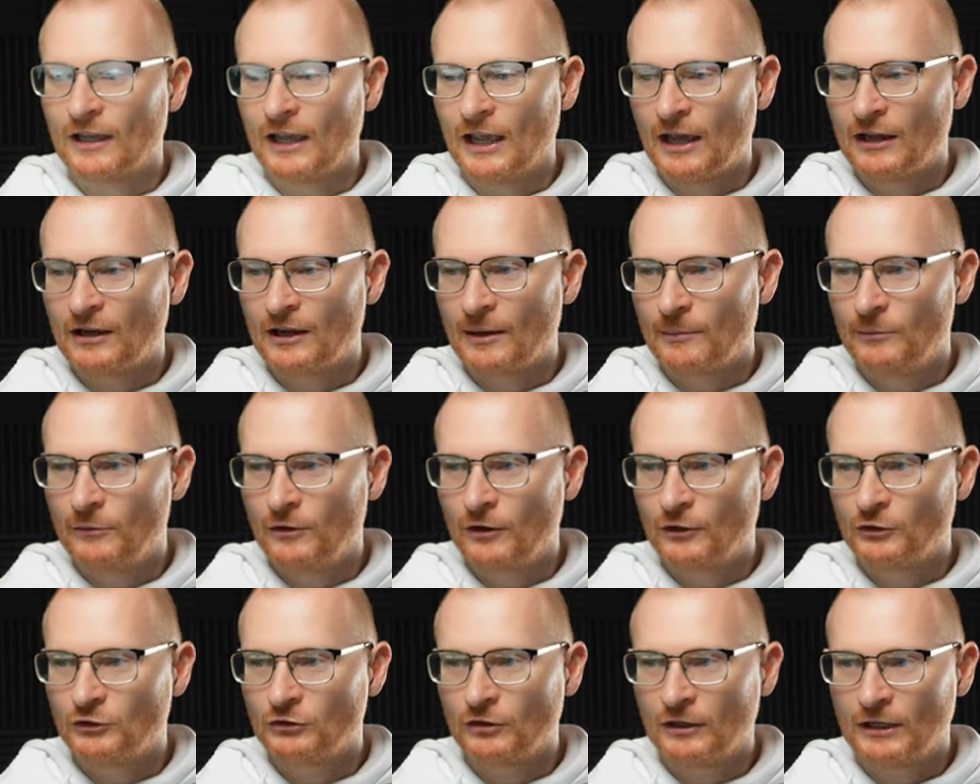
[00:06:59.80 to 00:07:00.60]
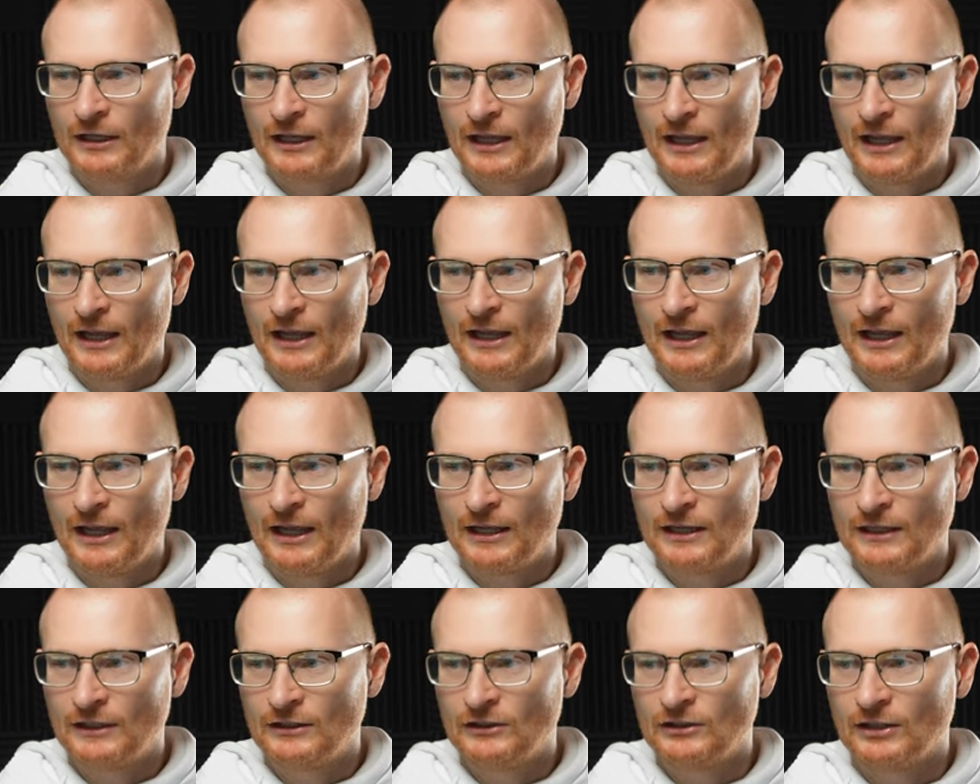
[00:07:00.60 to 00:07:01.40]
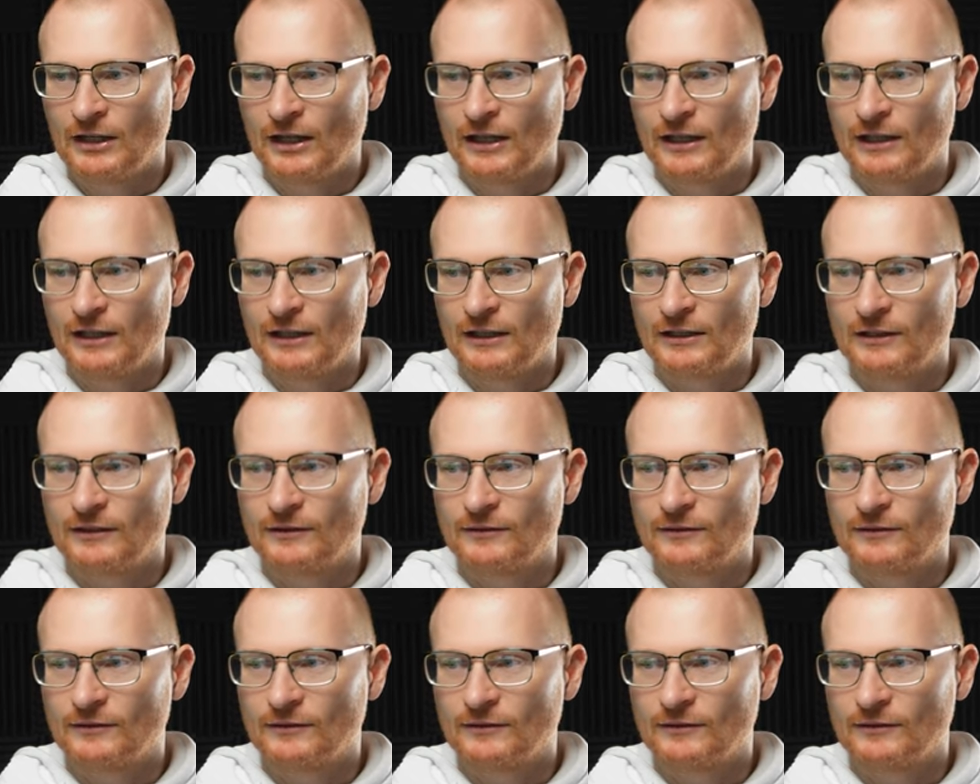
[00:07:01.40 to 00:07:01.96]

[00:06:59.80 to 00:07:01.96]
and I'm not trying to get any Sharky.